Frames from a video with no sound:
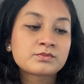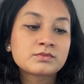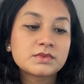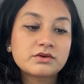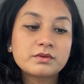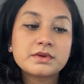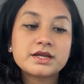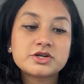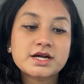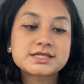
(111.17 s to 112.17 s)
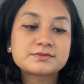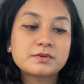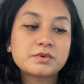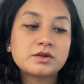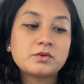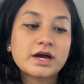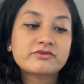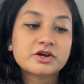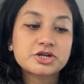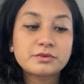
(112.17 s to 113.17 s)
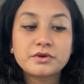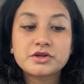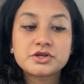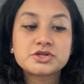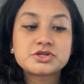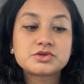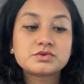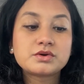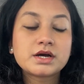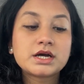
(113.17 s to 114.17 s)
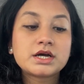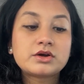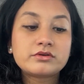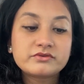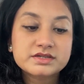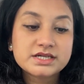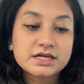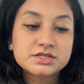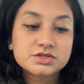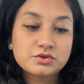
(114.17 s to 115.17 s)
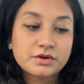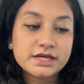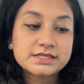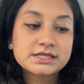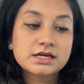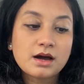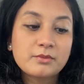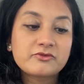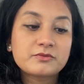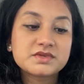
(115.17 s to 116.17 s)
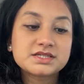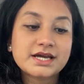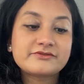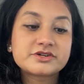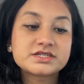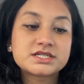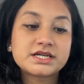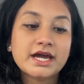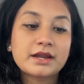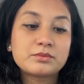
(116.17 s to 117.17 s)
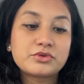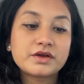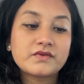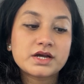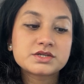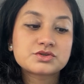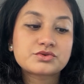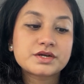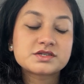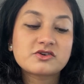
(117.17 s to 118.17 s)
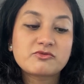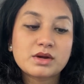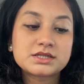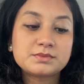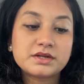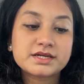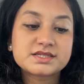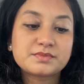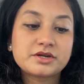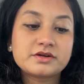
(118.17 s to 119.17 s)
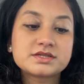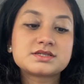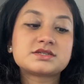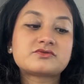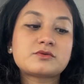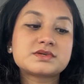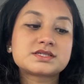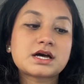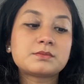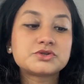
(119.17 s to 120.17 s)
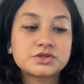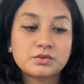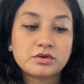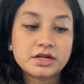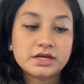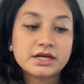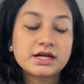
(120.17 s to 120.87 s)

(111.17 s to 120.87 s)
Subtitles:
The women and trans people who have contributed to Riverside Stories come from this diversity and bring their stories of multiple experiences from Assam to the world.